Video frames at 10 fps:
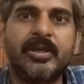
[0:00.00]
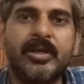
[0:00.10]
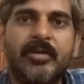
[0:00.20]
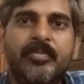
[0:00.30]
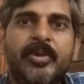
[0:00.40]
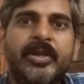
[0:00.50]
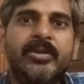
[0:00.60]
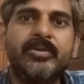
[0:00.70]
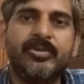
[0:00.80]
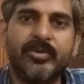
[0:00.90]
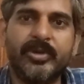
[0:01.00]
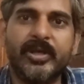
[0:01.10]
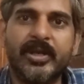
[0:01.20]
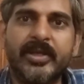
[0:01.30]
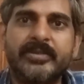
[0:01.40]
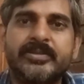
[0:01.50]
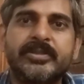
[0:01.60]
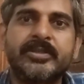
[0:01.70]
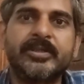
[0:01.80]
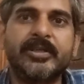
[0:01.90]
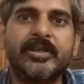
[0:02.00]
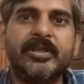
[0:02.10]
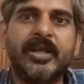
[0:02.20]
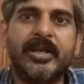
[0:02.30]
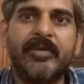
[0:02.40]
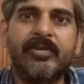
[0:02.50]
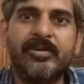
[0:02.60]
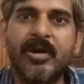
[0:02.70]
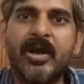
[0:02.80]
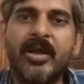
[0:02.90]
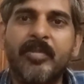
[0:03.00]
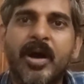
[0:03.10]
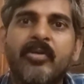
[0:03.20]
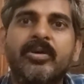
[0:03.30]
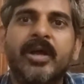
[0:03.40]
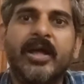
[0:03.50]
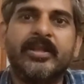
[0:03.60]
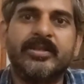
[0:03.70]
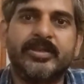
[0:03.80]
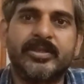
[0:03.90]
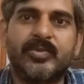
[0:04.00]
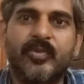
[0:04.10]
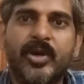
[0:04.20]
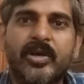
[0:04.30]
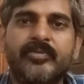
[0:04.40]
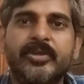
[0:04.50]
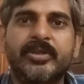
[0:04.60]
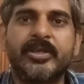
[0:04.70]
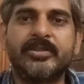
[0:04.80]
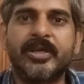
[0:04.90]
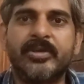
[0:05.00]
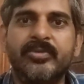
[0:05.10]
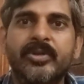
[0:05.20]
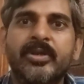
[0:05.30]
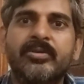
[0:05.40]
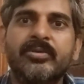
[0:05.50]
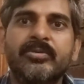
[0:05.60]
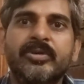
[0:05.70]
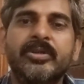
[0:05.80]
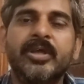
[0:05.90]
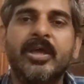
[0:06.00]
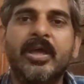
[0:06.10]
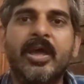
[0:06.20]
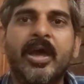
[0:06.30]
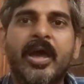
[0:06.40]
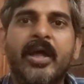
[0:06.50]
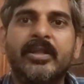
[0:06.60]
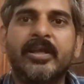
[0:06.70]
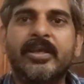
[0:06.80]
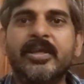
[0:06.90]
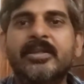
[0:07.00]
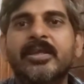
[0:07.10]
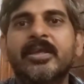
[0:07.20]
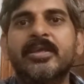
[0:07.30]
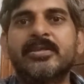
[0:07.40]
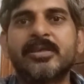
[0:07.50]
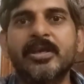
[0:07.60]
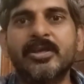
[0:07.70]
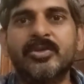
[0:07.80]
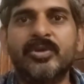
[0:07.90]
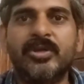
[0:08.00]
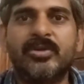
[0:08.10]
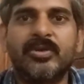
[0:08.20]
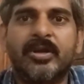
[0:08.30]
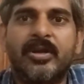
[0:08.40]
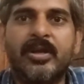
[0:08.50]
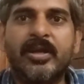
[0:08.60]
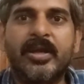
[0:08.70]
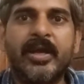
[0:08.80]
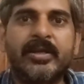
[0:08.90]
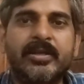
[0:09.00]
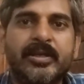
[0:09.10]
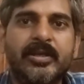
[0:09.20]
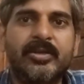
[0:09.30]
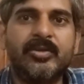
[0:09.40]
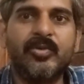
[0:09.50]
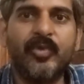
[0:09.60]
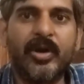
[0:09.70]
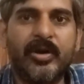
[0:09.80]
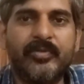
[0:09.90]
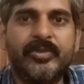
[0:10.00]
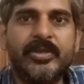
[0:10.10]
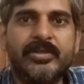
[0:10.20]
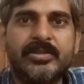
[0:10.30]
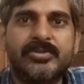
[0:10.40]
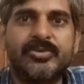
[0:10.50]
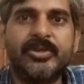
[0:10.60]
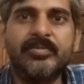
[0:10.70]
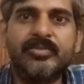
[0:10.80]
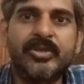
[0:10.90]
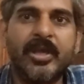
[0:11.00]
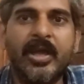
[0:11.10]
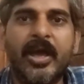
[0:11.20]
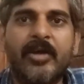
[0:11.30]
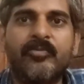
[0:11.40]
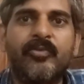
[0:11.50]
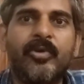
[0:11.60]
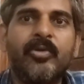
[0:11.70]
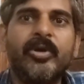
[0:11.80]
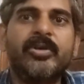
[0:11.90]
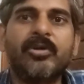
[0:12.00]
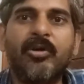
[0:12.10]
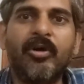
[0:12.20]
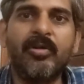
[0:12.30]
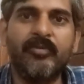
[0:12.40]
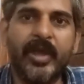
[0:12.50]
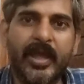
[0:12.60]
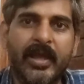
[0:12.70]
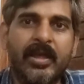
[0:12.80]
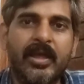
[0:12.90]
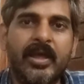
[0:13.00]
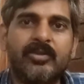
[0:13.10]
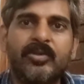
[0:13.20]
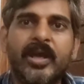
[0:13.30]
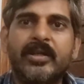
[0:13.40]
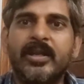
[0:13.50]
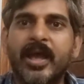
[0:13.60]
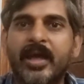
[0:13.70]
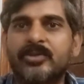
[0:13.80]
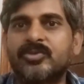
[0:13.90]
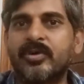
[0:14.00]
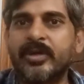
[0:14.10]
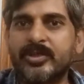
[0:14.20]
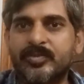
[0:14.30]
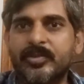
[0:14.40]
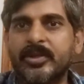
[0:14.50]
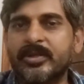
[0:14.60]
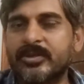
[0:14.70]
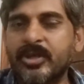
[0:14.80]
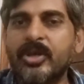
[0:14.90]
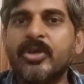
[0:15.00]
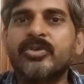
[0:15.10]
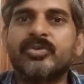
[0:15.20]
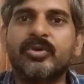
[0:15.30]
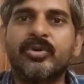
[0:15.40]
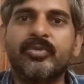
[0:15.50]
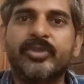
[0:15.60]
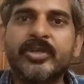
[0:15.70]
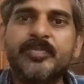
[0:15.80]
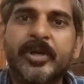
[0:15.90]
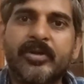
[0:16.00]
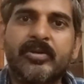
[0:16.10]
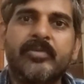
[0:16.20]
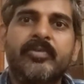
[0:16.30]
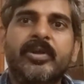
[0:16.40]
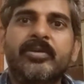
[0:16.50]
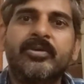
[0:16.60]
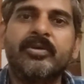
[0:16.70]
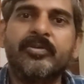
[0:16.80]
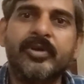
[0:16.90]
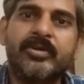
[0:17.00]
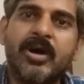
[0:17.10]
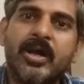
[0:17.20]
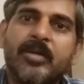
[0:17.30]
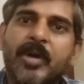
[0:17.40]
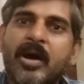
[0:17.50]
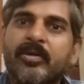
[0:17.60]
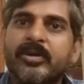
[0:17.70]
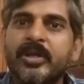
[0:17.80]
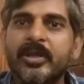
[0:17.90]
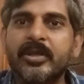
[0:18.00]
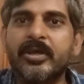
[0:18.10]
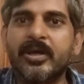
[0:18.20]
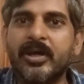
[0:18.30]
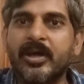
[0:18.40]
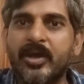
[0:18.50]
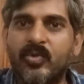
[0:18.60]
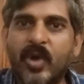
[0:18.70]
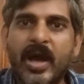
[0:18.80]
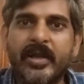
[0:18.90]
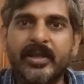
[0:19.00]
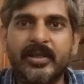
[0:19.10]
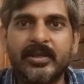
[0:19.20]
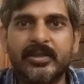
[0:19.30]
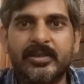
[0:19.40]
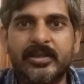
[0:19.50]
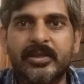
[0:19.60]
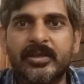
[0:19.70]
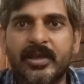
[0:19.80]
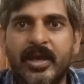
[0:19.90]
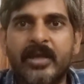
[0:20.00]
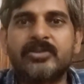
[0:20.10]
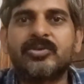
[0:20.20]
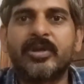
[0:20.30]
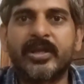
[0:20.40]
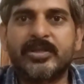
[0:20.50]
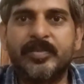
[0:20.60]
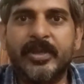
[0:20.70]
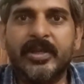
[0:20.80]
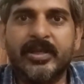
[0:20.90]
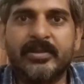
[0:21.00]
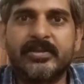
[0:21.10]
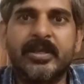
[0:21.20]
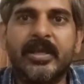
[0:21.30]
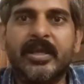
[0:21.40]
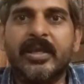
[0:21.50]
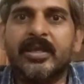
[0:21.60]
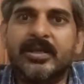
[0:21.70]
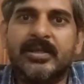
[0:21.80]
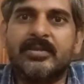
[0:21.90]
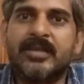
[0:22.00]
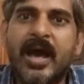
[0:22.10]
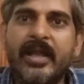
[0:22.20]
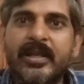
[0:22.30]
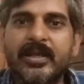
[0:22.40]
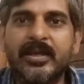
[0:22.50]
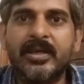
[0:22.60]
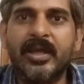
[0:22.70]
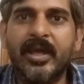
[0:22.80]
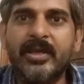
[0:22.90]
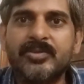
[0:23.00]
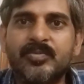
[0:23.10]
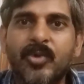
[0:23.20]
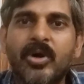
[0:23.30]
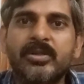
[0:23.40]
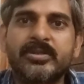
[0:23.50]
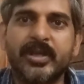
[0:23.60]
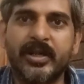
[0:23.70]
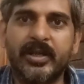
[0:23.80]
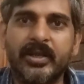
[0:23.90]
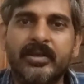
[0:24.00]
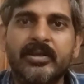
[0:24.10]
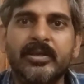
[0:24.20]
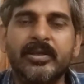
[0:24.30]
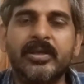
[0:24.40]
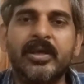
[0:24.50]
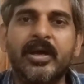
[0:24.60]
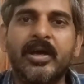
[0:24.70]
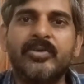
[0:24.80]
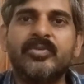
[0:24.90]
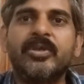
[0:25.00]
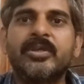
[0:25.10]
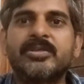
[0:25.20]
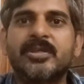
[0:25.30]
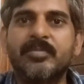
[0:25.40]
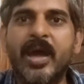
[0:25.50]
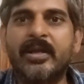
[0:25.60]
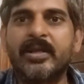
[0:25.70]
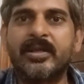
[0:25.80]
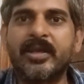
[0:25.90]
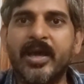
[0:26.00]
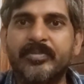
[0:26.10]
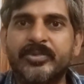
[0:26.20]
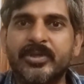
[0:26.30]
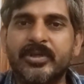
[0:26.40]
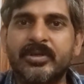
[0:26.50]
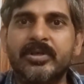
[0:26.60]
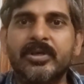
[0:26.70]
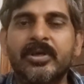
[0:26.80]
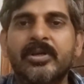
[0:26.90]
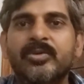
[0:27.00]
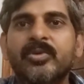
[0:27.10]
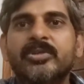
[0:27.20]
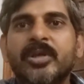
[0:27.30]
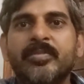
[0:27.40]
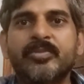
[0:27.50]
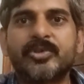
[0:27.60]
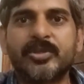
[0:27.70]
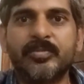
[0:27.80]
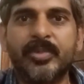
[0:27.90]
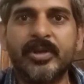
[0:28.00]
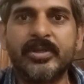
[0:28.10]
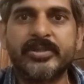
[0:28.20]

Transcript: complete tutorial list that I will talk about, and this is just one of the things that you need to do is, and the key thing is you need to get into one of these streams and follow it all way to get an hands-on experience. So this particular video will talk about acquiring the hands-on experience in designing a small circuit using schematic capture, doing some simple